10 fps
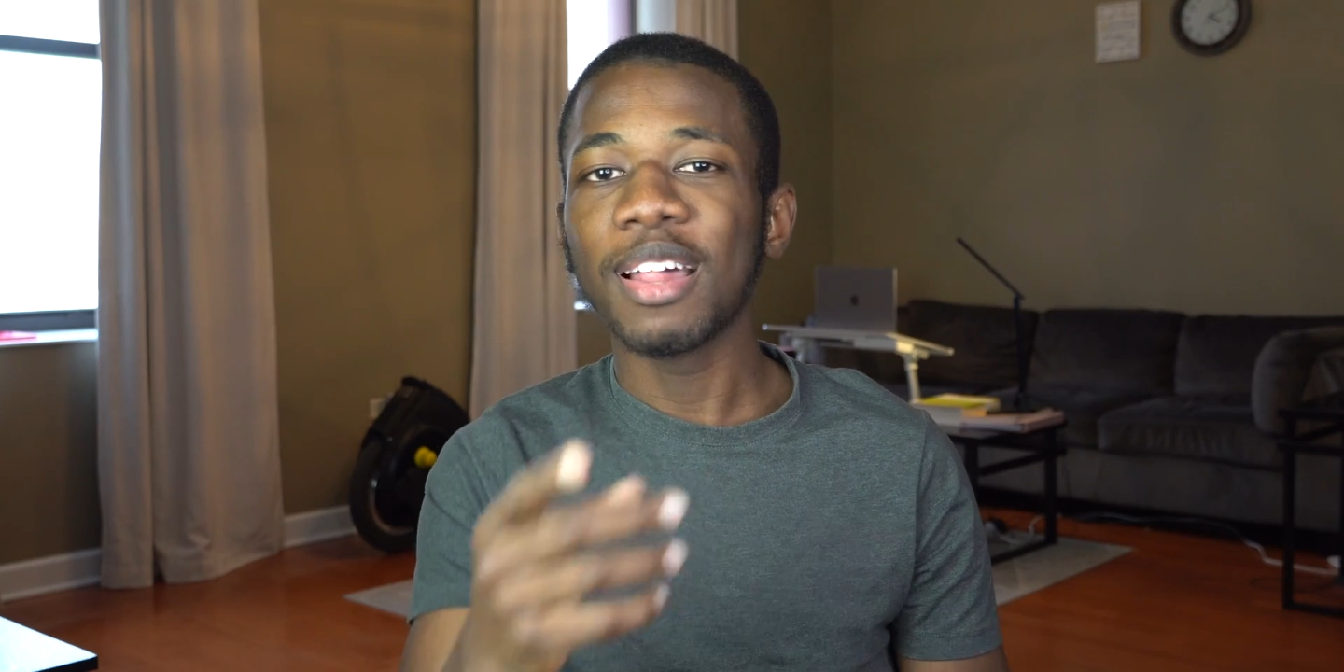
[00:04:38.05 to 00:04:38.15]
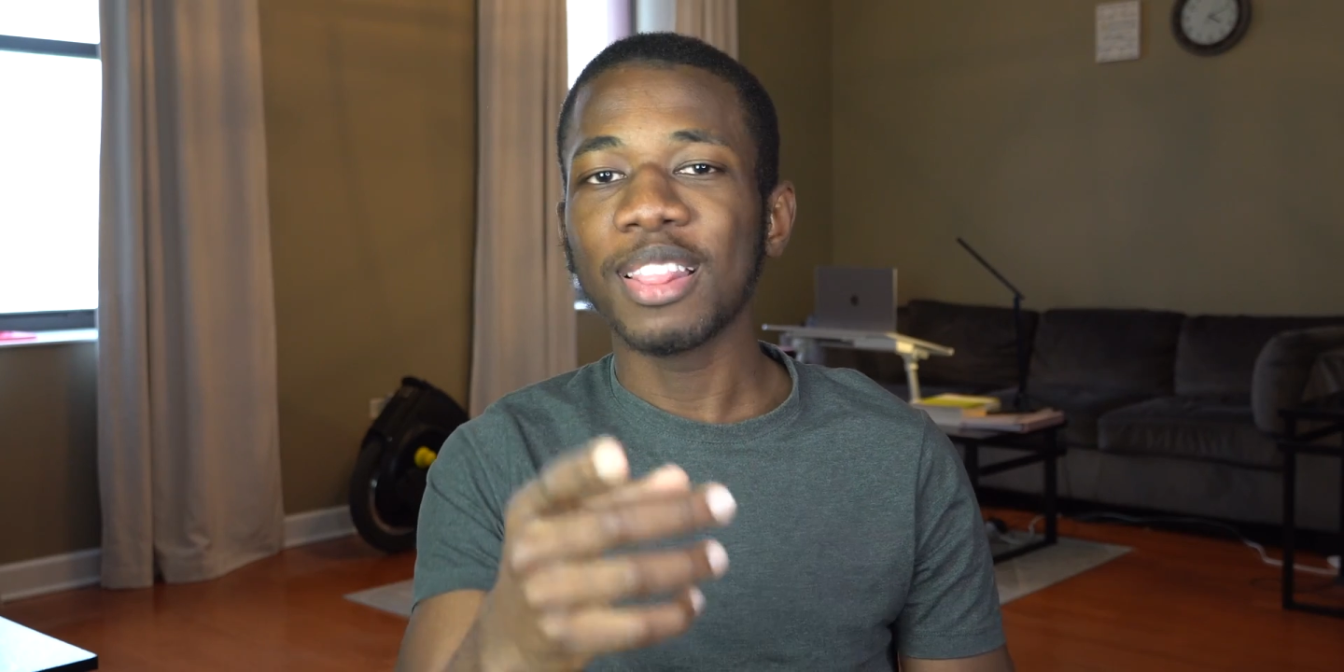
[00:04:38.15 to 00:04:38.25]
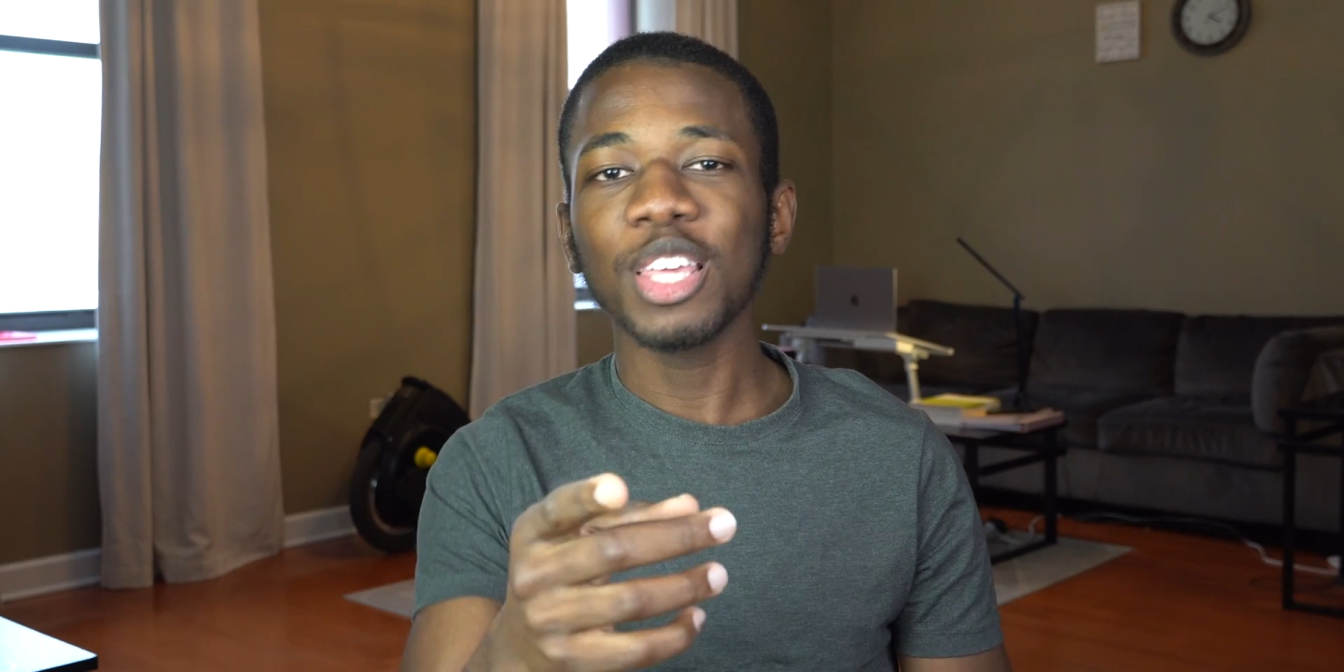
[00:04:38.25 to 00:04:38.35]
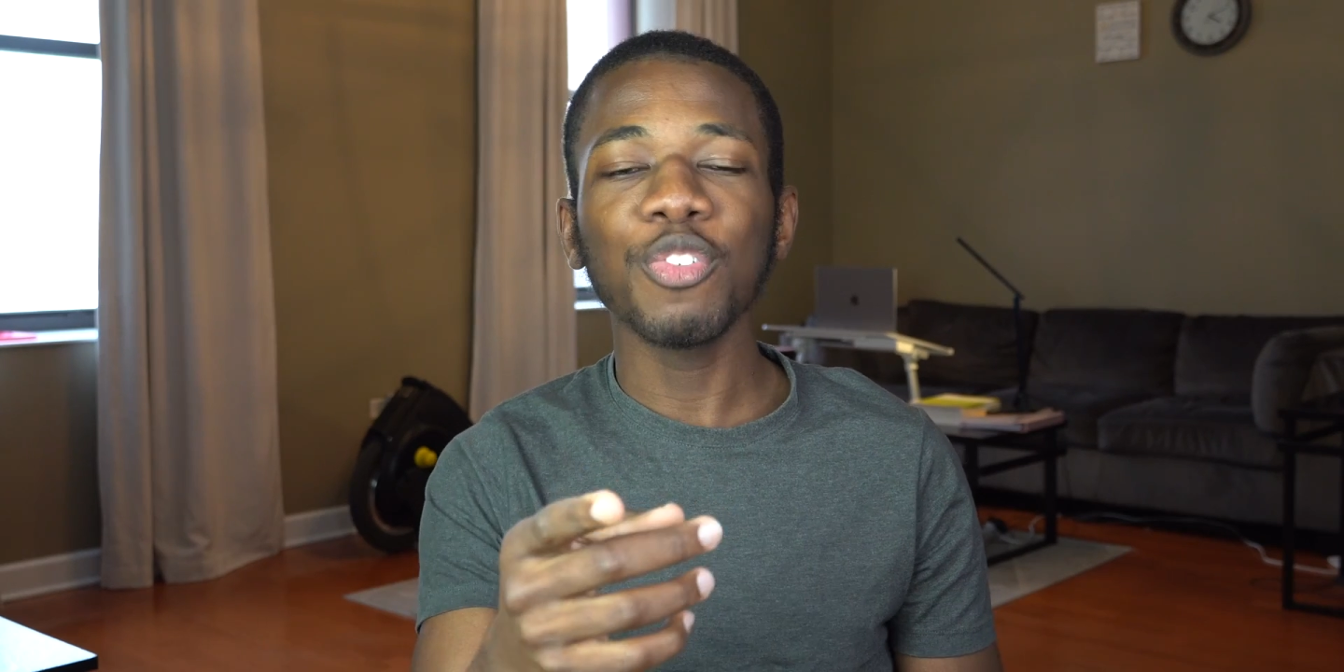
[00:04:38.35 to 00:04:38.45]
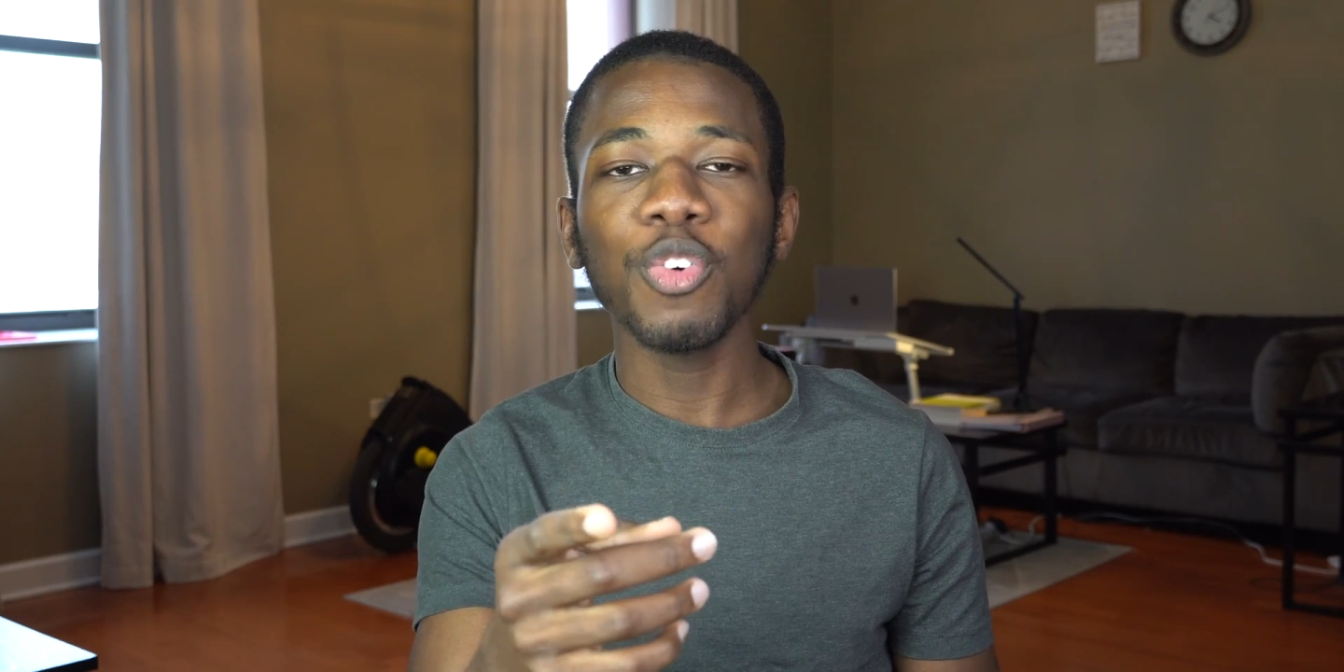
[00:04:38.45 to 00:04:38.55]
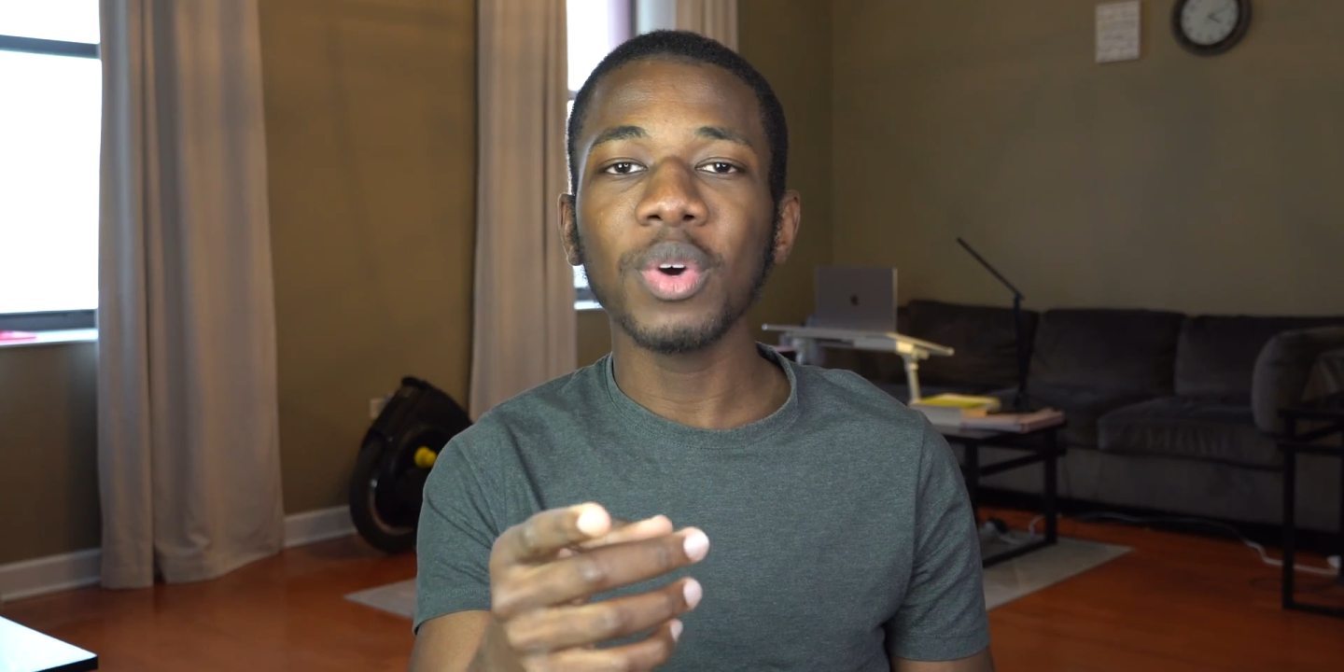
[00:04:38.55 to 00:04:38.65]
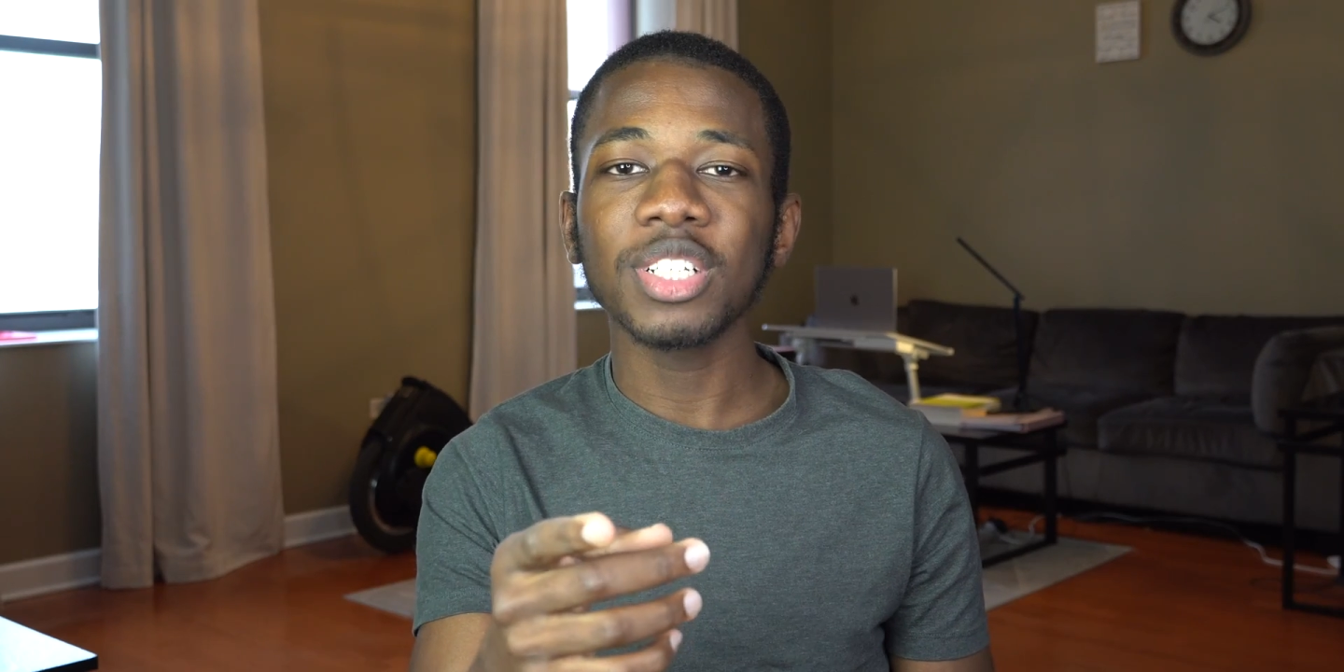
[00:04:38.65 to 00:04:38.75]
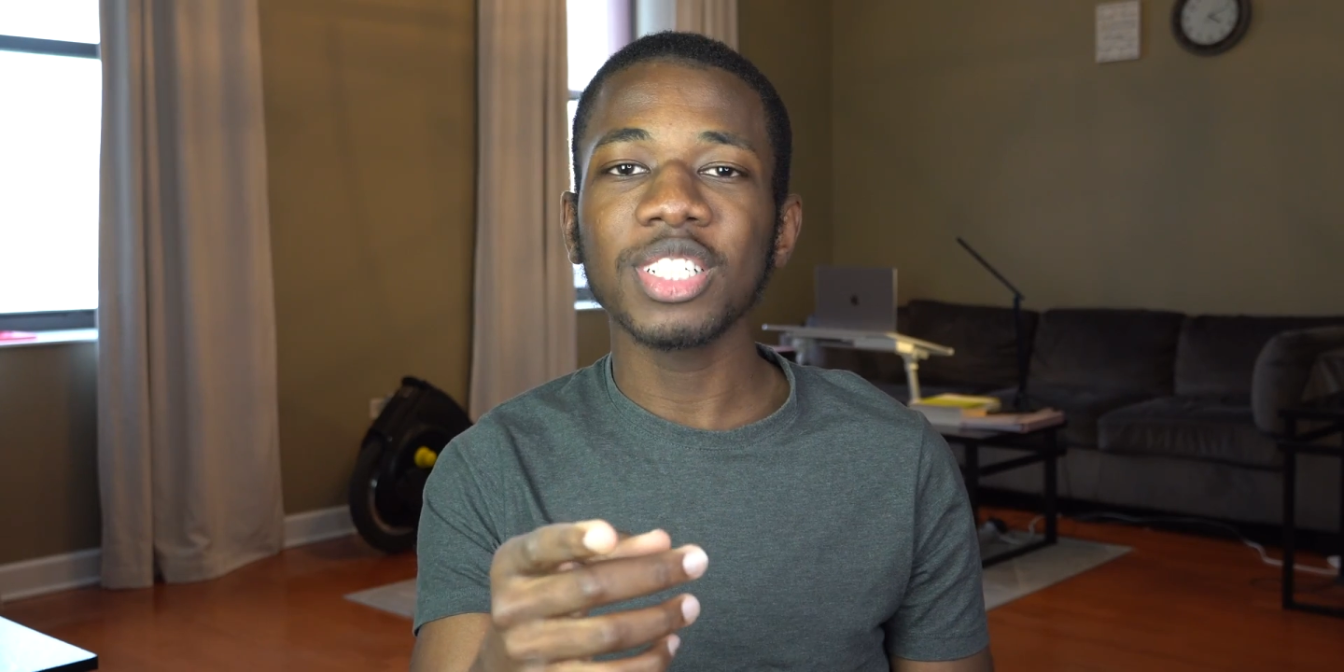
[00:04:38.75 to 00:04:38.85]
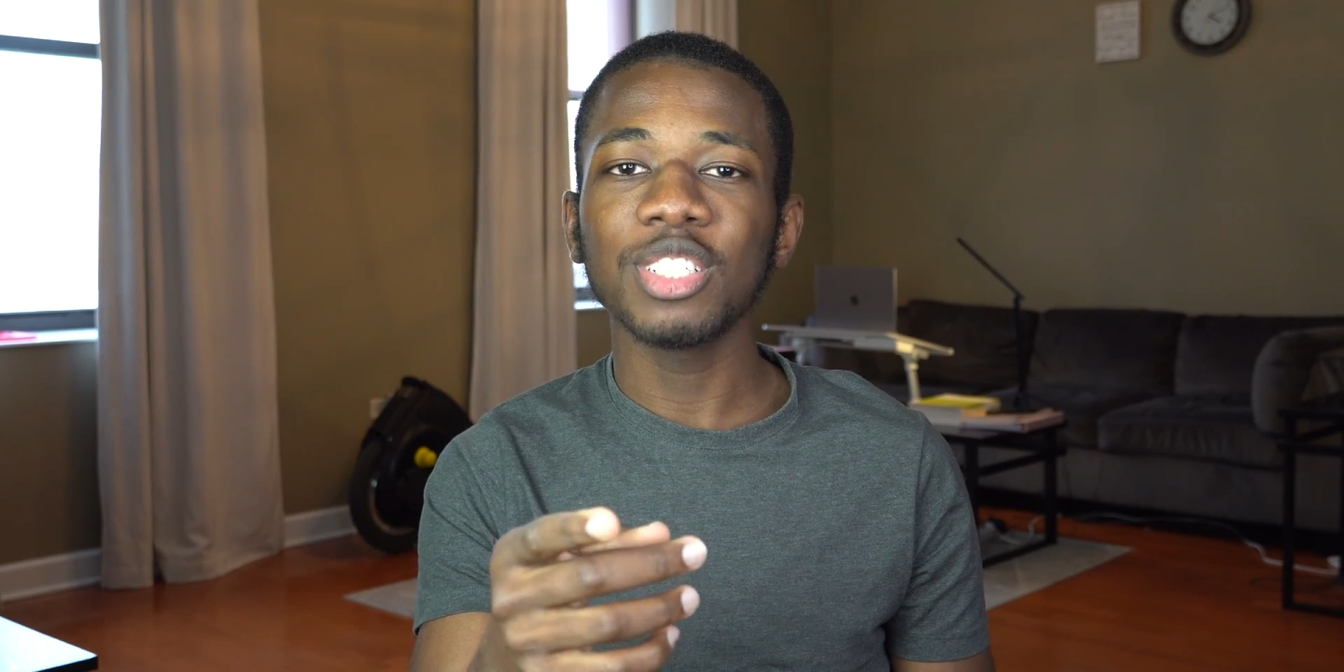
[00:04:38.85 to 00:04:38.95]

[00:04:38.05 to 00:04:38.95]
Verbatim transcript: Thank you for watching